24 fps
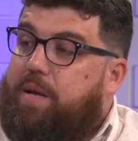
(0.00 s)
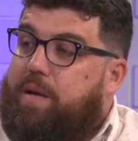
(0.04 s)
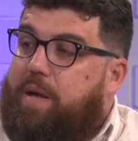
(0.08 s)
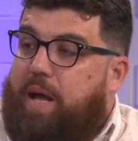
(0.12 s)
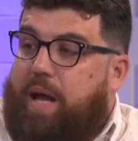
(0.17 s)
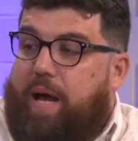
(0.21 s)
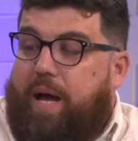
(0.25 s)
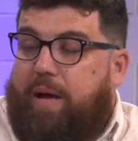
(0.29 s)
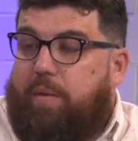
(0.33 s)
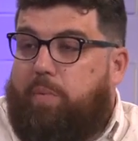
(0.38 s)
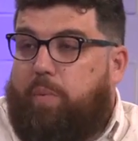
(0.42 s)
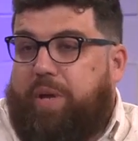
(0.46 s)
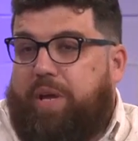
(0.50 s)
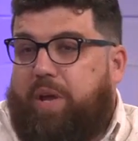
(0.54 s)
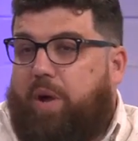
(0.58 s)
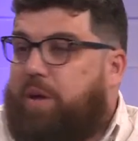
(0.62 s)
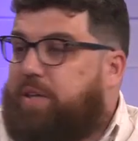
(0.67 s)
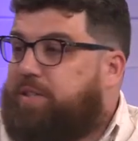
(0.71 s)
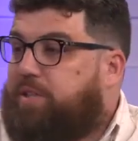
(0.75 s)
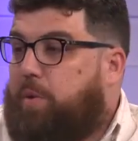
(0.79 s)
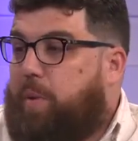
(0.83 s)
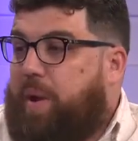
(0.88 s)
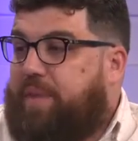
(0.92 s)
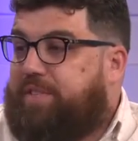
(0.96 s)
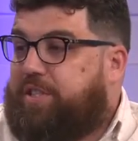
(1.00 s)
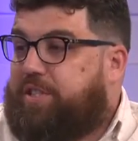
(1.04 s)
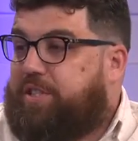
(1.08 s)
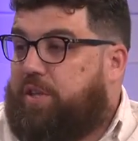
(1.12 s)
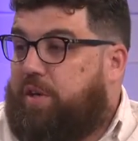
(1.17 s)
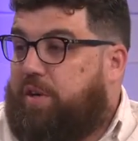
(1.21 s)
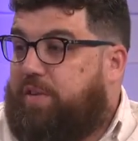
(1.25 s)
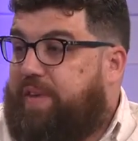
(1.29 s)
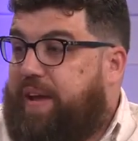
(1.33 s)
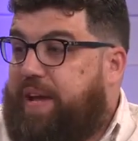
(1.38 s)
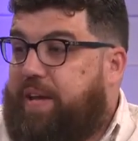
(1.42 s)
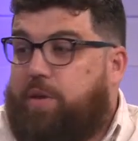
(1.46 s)
Uh, we also have a
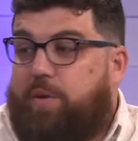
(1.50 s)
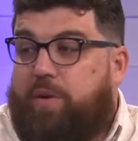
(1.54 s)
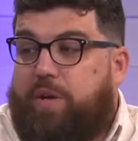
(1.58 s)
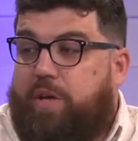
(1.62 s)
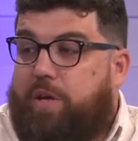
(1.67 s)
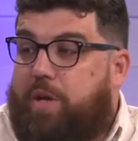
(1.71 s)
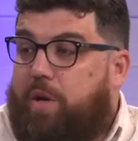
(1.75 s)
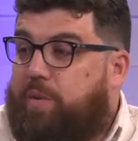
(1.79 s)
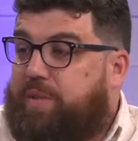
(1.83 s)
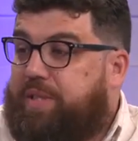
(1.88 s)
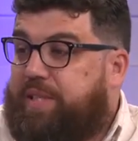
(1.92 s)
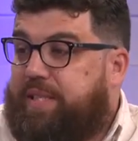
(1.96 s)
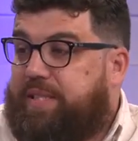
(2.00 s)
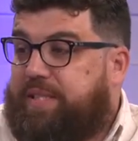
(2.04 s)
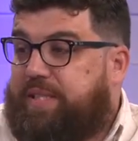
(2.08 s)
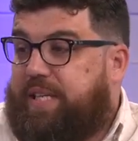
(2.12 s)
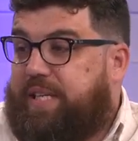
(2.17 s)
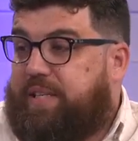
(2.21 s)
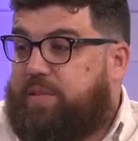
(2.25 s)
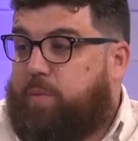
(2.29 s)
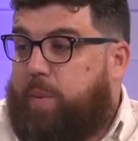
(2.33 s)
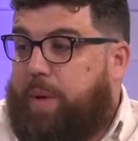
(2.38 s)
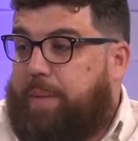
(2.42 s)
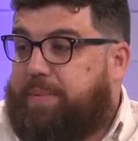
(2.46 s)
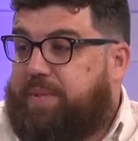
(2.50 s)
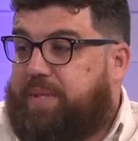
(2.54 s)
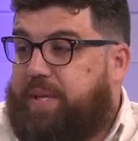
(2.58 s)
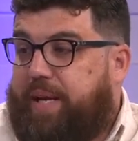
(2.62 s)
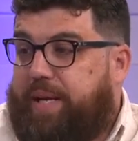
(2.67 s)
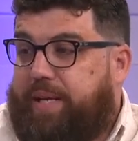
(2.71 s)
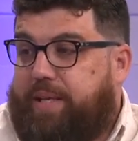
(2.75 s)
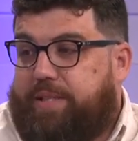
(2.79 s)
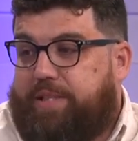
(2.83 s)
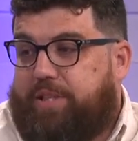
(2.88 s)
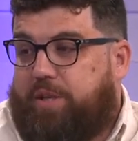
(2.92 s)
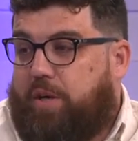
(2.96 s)
survey. You can go to the city's website
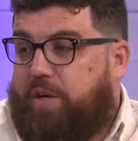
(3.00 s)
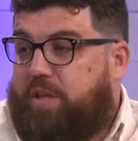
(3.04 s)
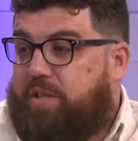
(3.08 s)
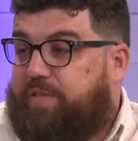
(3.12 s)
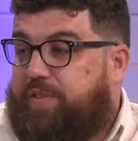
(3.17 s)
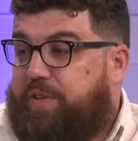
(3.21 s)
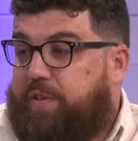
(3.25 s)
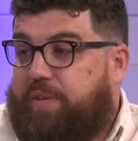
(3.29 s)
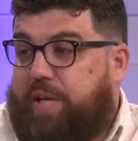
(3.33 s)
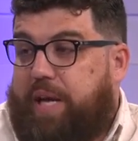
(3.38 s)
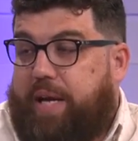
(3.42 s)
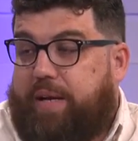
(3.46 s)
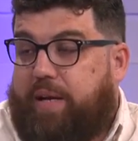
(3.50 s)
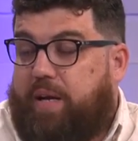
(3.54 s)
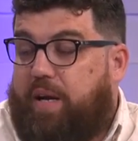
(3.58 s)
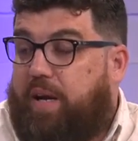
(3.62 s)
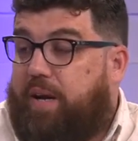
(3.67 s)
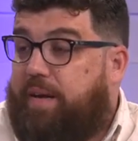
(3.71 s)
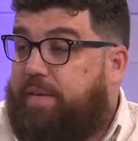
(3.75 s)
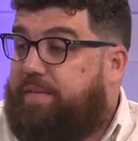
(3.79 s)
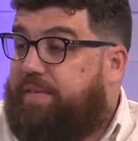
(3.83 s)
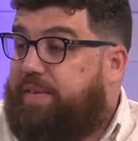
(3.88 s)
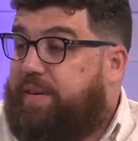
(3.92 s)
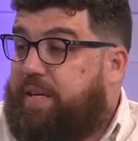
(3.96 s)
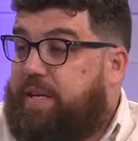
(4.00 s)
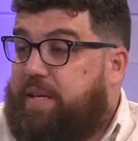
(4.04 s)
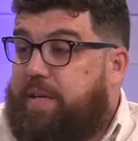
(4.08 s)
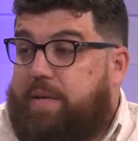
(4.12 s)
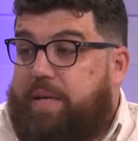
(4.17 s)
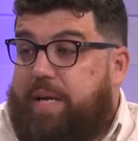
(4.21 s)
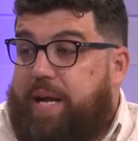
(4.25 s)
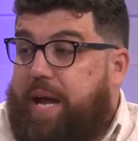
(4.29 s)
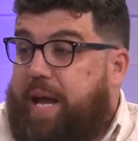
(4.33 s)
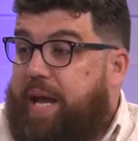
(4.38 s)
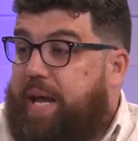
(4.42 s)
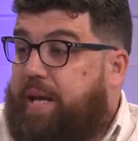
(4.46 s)
at charlottesville.gov
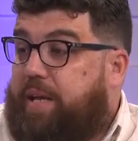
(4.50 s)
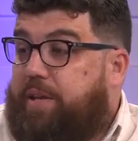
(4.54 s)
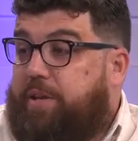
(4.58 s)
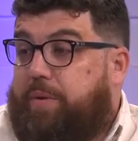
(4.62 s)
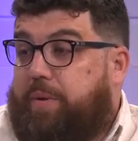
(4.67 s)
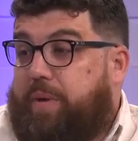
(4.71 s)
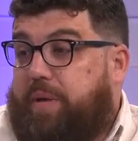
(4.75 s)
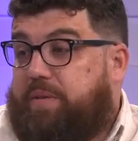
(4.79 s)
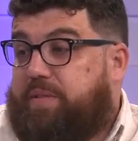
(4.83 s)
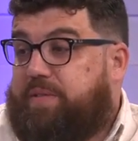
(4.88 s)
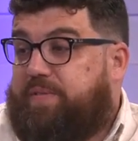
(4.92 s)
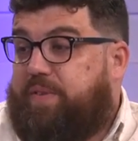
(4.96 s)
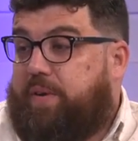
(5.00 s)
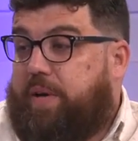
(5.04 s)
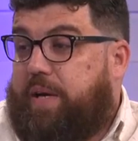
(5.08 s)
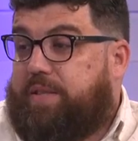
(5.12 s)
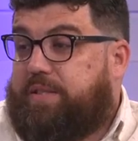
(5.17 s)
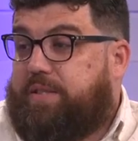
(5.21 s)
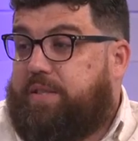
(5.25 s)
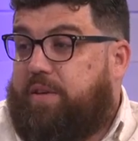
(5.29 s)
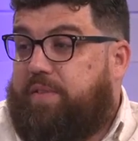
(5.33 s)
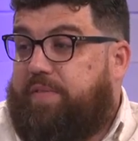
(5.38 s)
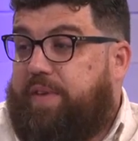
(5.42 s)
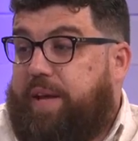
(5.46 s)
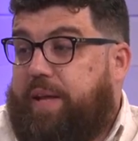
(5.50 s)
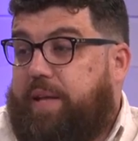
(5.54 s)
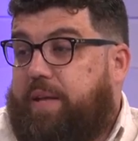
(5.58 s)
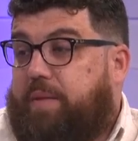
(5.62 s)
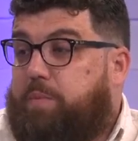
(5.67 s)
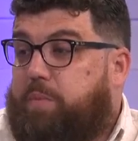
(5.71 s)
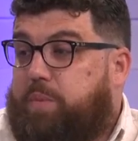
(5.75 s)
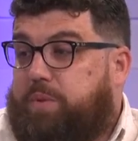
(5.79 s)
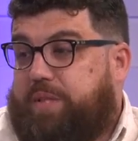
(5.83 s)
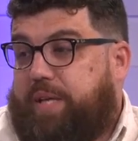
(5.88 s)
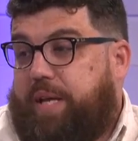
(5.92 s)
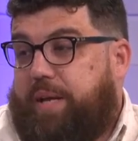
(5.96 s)
and you can fill out a survey and
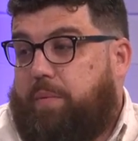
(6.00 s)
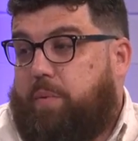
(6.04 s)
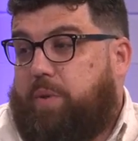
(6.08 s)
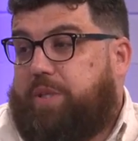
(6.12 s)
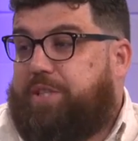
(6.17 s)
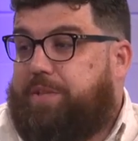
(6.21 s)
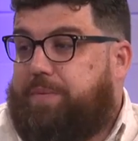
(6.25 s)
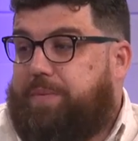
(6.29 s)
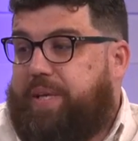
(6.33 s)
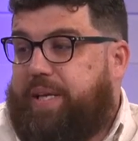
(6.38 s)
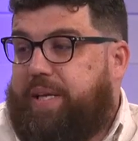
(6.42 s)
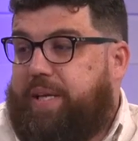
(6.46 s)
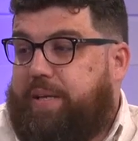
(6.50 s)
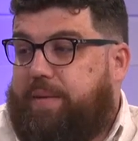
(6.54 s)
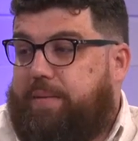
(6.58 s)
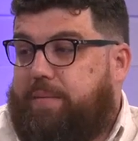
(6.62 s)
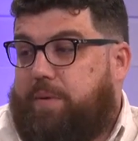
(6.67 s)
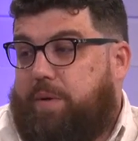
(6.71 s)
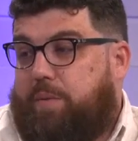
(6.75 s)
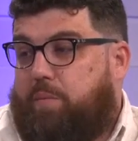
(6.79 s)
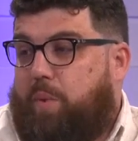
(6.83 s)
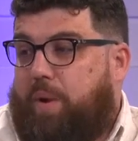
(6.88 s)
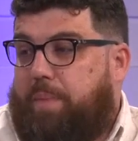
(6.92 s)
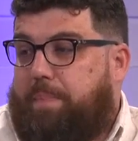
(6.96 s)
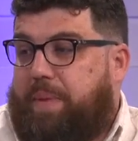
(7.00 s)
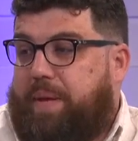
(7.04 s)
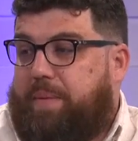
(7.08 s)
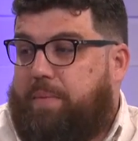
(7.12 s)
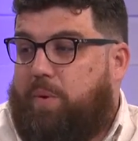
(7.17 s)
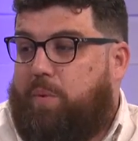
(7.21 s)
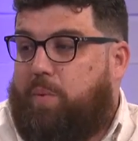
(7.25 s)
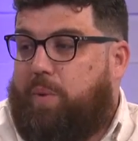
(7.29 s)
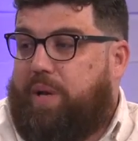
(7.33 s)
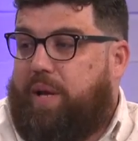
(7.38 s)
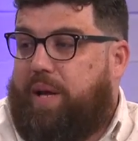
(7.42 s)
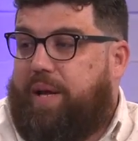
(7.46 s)
say what you need or what people
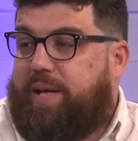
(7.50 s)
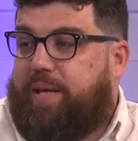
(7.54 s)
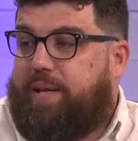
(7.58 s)
would like.